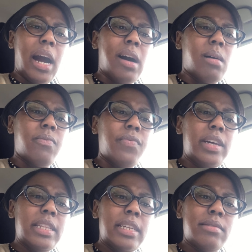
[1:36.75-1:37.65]
um,
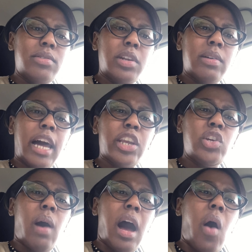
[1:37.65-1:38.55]
feeling, you know, like
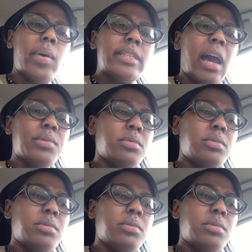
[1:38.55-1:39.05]
you always have